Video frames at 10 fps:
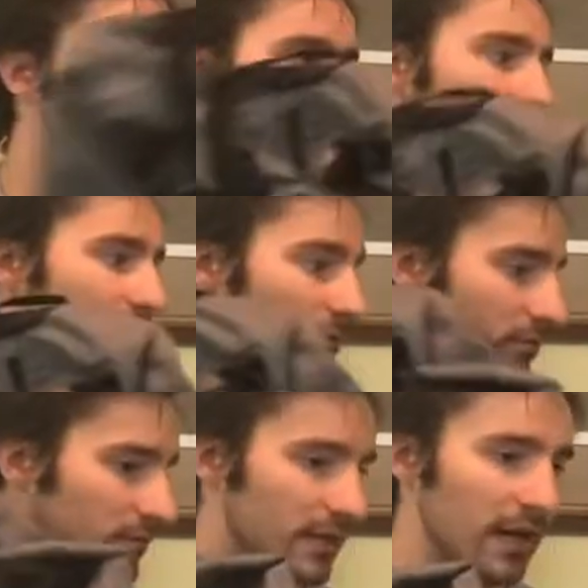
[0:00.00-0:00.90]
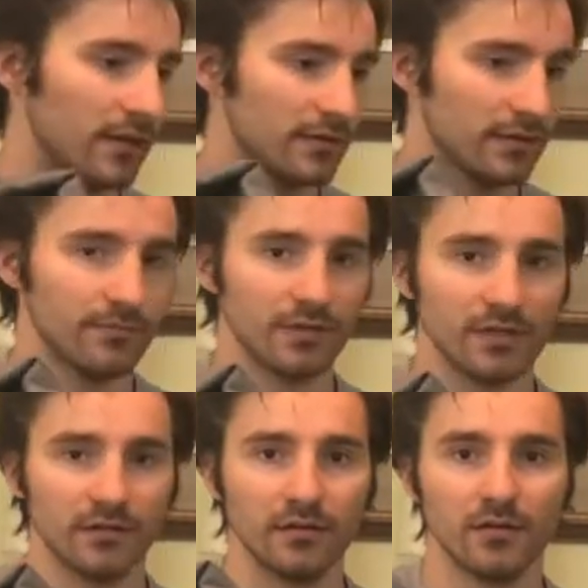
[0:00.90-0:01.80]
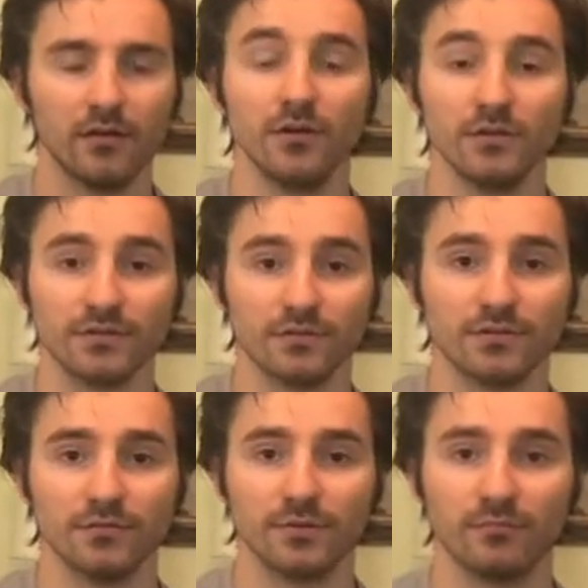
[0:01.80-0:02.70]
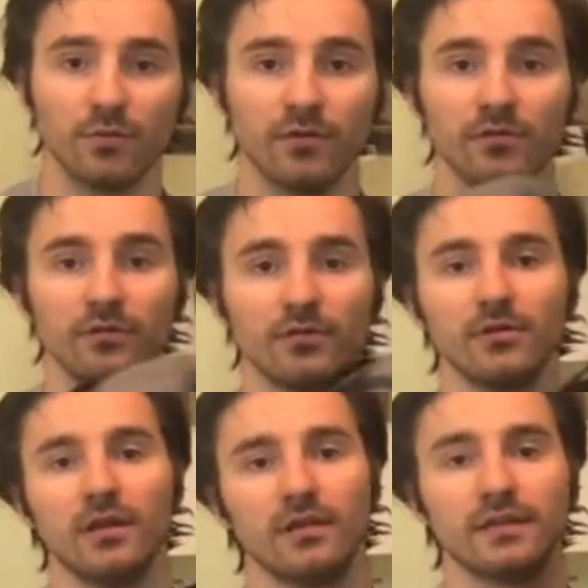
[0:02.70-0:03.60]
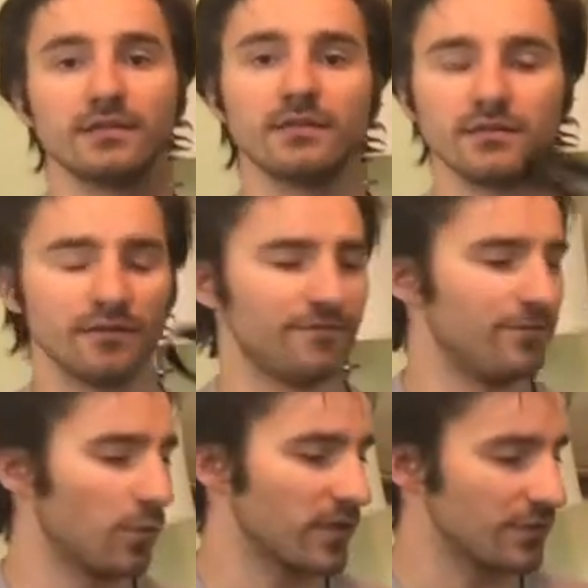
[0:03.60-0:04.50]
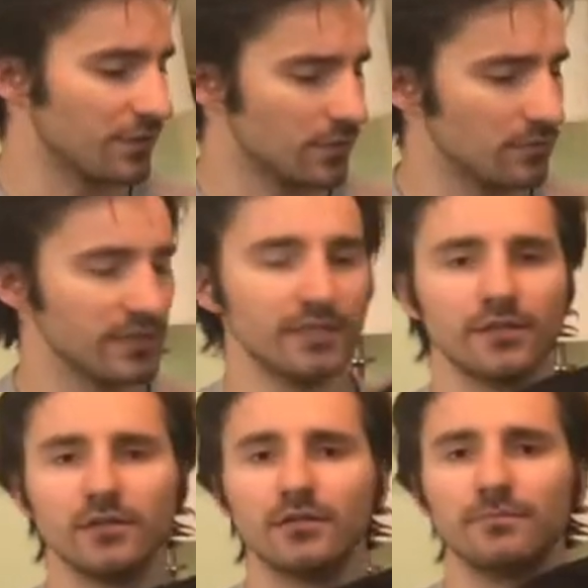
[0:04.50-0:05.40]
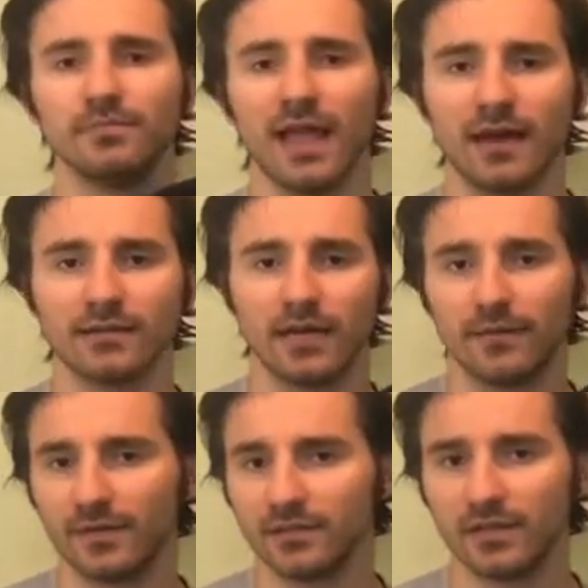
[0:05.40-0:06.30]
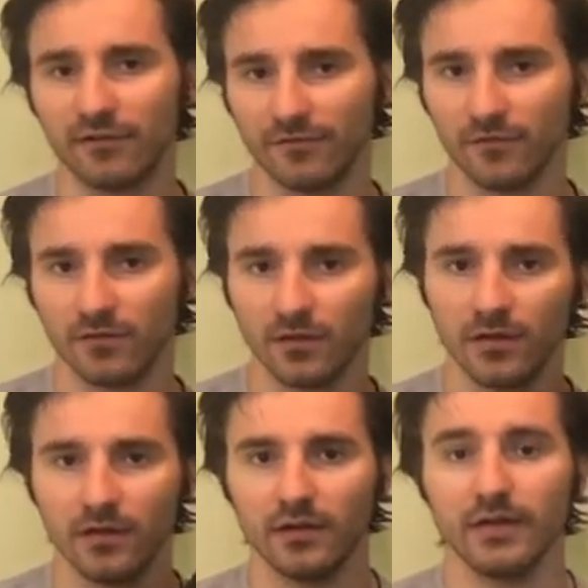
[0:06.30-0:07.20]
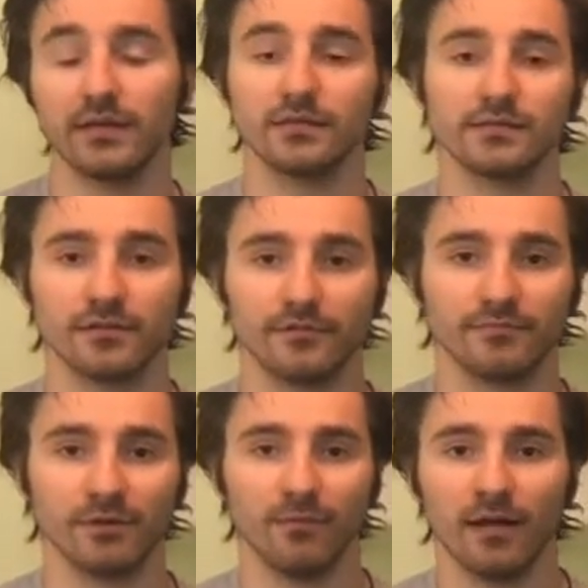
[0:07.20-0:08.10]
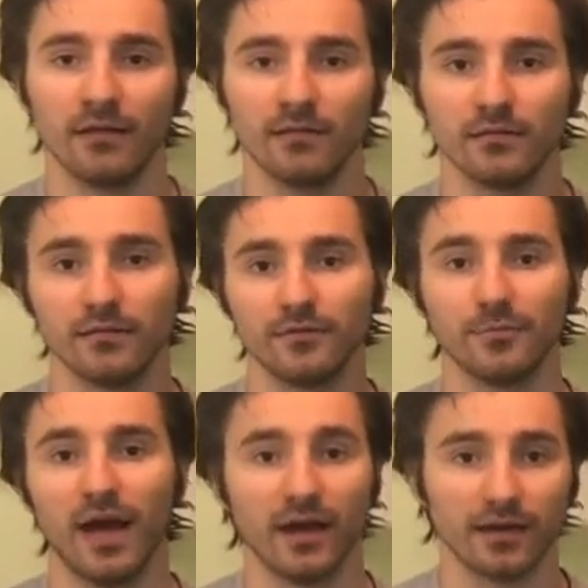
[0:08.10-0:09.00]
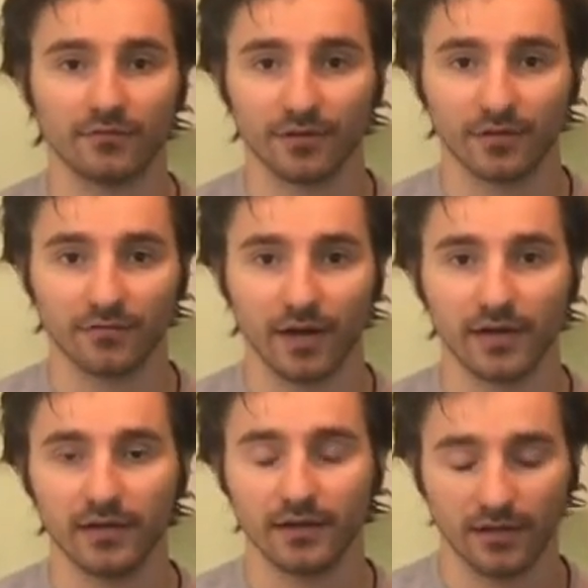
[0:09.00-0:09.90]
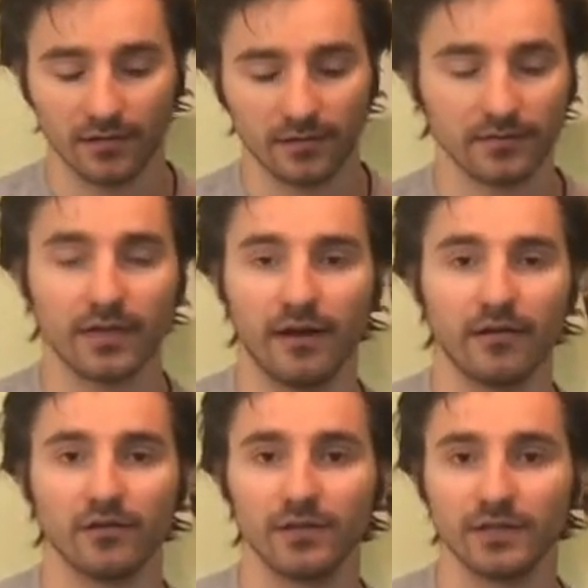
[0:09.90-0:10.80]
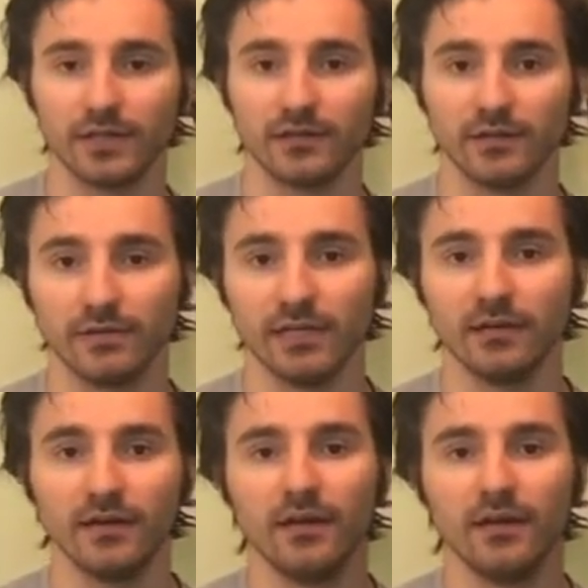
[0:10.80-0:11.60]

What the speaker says: So that can be also super important. This is a 42 liter Black Diamond duffel. It has served me well. If you pack everything right in it, it'll carry all the gear you need.